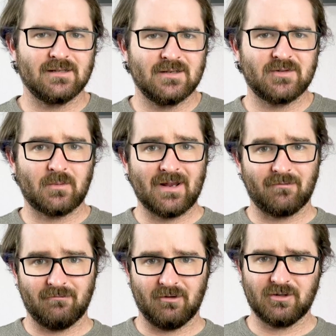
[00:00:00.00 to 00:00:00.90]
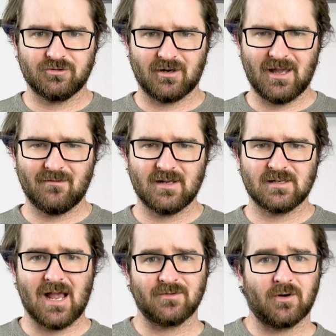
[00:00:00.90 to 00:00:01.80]
it seems like we have really strong
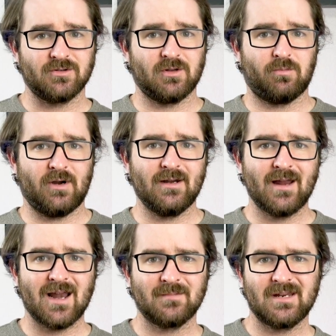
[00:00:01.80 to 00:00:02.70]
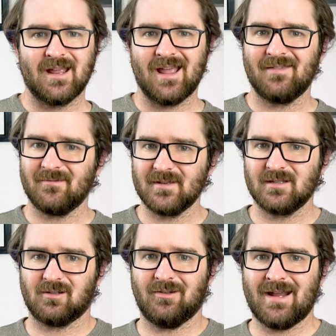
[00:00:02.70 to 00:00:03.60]
evidence as far as the brain anatomy and the
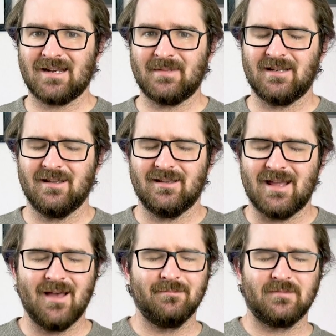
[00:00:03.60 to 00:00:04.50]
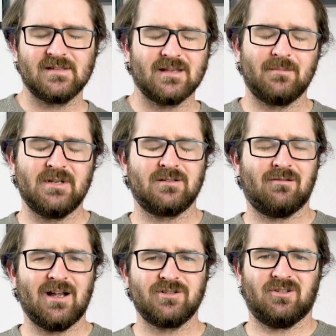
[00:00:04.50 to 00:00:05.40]
physical anatomy and the
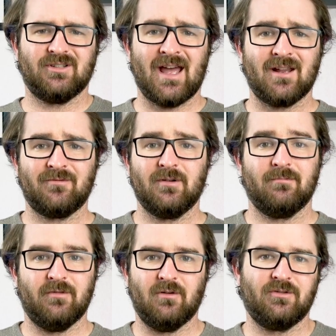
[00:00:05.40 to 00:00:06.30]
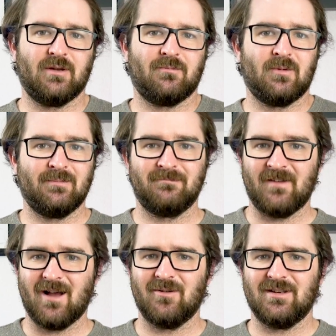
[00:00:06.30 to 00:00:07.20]
sedimentological data for those that were
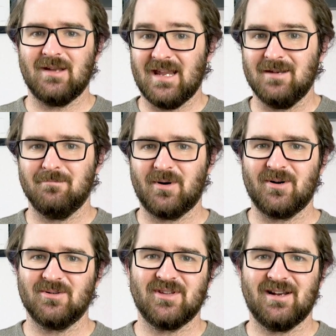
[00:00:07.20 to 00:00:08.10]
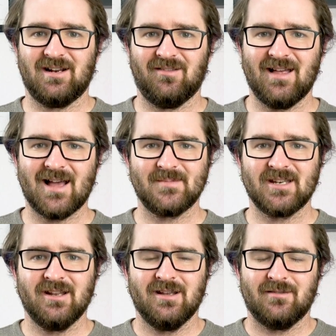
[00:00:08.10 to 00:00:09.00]
found in burrows that had
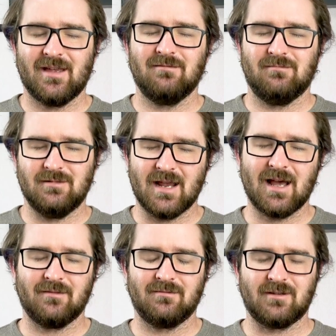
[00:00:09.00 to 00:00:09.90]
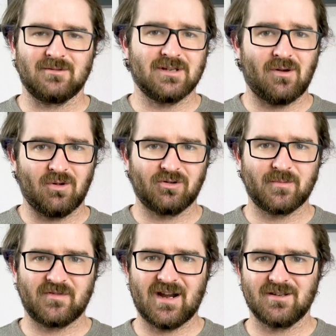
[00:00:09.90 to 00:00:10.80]
collapsed that, yeah, there was a whole
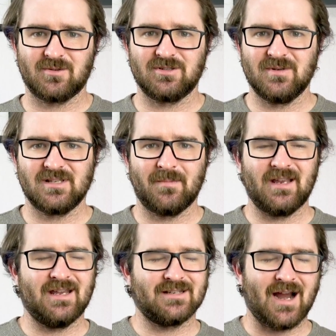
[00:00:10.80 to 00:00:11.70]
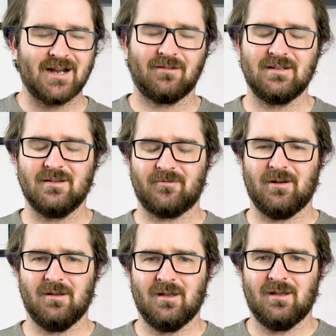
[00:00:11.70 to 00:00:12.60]
group of dinosaurs doing something entirely
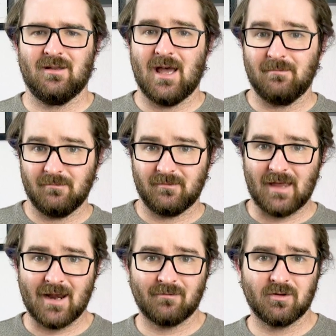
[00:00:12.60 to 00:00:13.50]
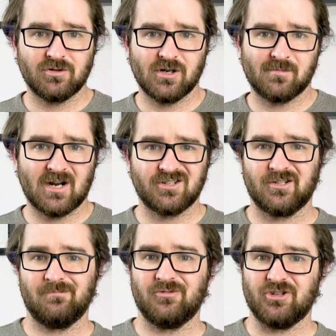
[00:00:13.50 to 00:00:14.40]
different. And that evolutionary
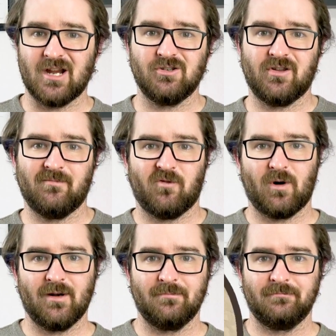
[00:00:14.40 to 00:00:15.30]
pressure changed them for it.